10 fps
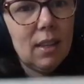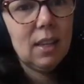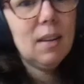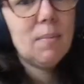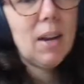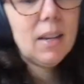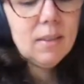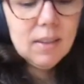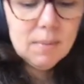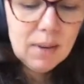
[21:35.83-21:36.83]
in my
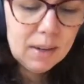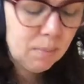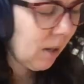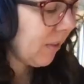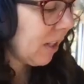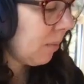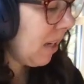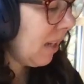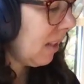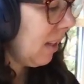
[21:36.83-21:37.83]
in my previous
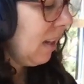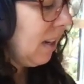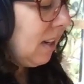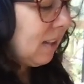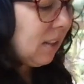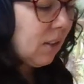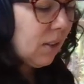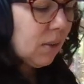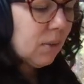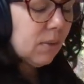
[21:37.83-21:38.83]
piece to
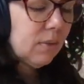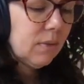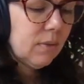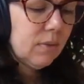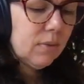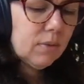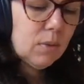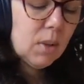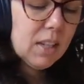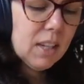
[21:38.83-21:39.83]
do
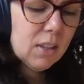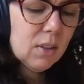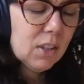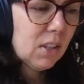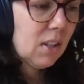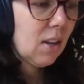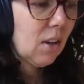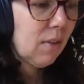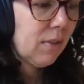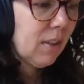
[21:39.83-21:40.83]
14 so I just cut
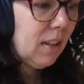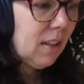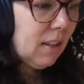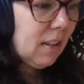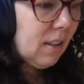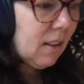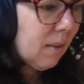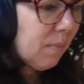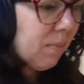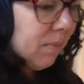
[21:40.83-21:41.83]
off the